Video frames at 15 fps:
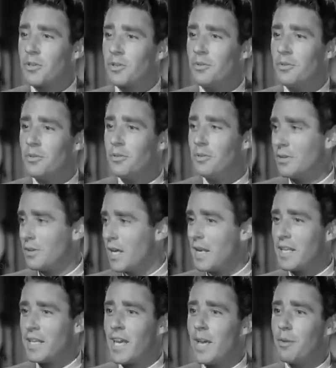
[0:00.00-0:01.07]
history,
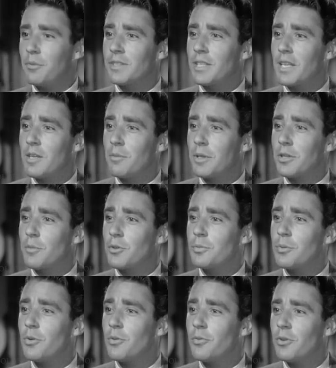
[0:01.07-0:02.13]
while the Kennedys
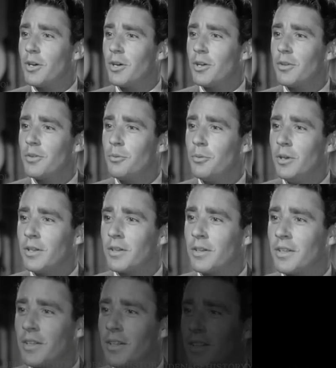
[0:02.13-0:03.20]
secured a direct link to
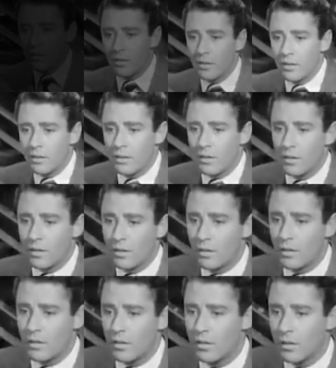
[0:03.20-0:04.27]
Hollywood glamour.
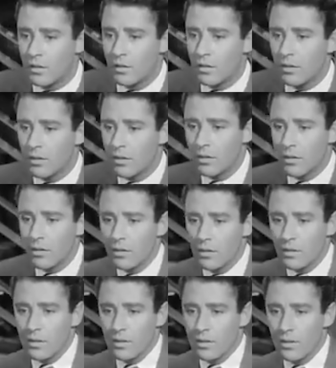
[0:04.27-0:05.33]
But behind the glitz,
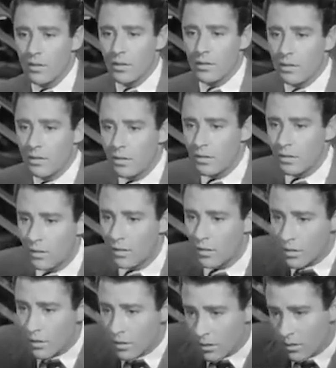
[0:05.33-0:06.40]
their marriage was
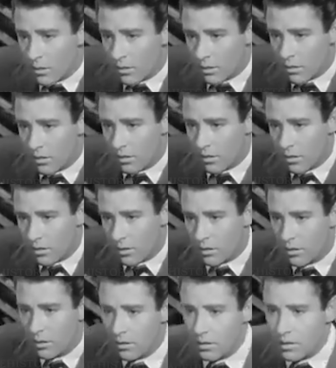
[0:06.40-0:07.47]
anything but perfect.
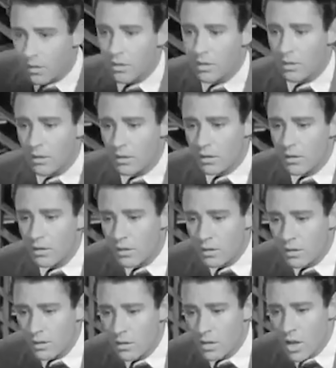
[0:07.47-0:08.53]
Lawford was
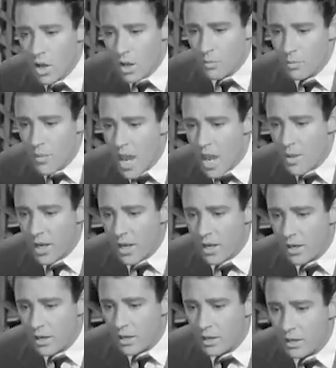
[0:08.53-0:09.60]
charming, handsome,
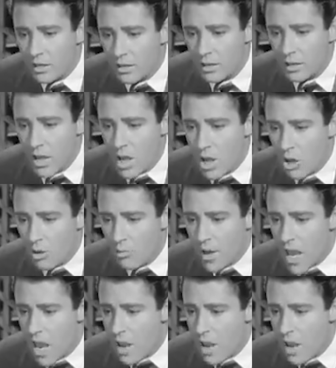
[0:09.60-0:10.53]
and well-connected,